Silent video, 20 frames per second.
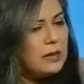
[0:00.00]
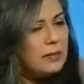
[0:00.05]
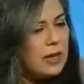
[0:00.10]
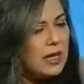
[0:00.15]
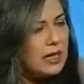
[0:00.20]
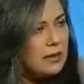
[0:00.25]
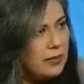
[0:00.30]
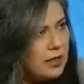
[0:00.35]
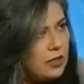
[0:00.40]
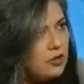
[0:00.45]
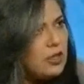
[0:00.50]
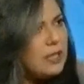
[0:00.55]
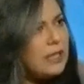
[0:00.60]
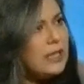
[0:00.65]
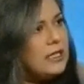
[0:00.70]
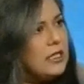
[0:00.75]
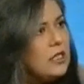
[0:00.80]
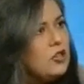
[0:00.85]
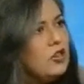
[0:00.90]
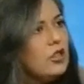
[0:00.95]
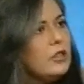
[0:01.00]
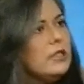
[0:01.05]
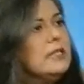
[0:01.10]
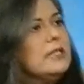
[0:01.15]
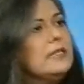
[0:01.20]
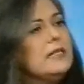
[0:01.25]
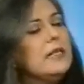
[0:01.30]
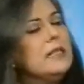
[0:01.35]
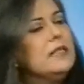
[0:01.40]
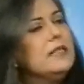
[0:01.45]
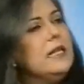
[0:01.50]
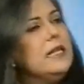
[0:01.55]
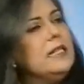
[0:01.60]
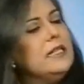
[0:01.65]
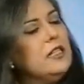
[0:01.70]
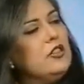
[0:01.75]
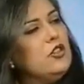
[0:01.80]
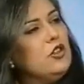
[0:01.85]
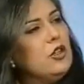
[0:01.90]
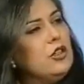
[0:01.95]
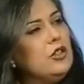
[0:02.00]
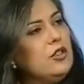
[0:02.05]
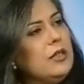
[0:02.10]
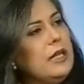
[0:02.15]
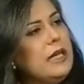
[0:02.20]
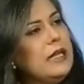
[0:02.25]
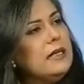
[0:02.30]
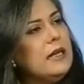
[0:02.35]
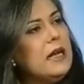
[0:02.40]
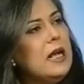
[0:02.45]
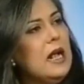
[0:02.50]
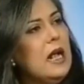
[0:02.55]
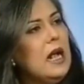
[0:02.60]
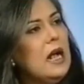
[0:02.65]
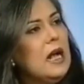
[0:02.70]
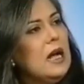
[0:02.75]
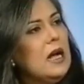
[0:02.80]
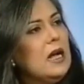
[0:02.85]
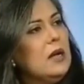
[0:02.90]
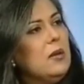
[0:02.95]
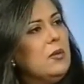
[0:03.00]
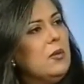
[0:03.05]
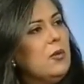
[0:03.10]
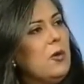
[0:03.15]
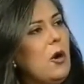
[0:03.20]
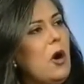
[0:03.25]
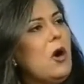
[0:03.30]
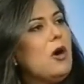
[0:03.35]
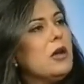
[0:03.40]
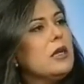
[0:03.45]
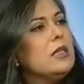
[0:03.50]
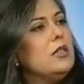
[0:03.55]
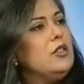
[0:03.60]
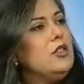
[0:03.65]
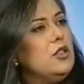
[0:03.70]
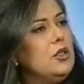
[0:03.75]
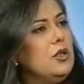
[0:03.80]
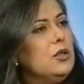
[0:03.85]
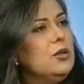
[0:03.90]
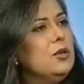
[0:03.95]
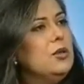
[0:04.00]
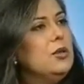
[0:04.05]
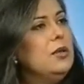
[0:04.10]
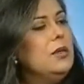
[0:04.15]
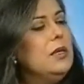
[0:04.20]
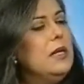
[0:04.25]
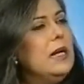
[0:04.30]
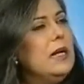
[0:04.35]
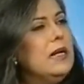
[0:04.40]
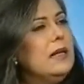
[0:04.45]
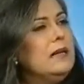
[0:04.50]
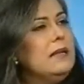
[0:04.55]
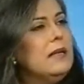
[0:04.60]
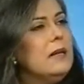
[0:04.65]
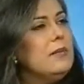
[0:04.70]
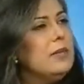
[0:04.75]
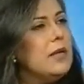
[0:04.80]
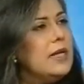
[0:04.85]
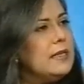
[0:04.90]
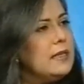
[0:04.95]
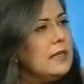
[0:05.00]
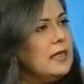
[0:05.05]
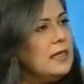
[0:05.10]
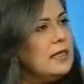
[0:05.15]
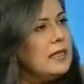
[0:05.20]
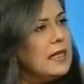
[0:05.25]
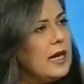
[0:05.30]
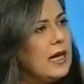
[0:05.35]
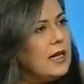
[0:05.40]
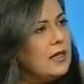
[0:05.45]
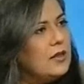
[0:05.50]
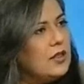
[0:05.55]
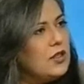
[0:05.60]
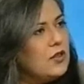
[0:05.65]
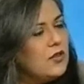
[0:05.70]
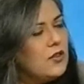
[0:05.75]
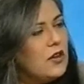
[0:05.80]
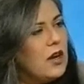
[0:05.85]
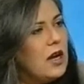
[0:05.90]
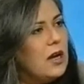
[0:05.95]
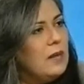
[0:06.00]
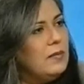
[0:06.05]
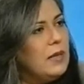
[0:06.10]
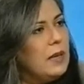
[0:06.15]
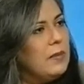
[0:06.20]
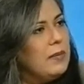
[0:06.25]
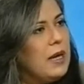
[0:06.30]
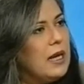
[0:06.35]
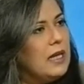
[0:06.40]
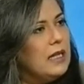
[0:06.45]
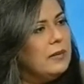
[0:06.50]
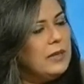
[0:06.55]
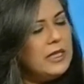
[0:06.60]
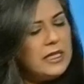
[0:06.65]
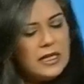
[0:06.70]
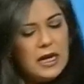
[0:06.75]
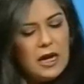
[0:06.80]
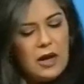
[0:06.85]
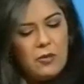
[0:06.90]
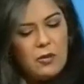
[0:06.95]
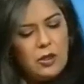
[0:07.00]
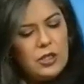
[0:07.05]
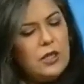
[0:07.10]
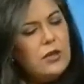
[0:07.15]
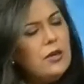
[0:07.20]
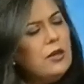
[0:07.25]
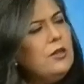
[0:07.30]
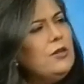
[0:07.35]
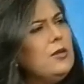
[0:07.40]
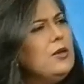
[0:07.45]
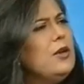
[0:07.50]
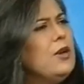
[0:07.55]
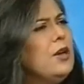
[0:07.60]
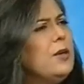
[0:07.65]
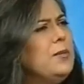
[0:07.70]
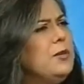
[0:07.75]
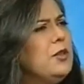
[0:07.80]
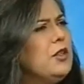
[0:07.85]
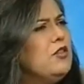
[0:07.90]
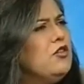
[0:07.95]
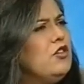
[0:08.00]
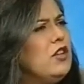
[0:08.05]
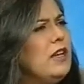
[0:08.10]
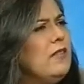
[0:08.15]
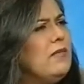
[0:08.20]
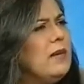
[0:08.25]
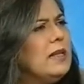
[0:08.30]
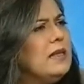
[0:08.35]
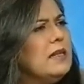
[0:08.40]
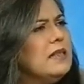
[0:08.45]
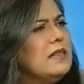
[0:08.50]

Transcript: parliamentary leader, Chaudhry Nisar, says that you're going to lead a walk to the President's house from the Parliament. What do you hope to achieve by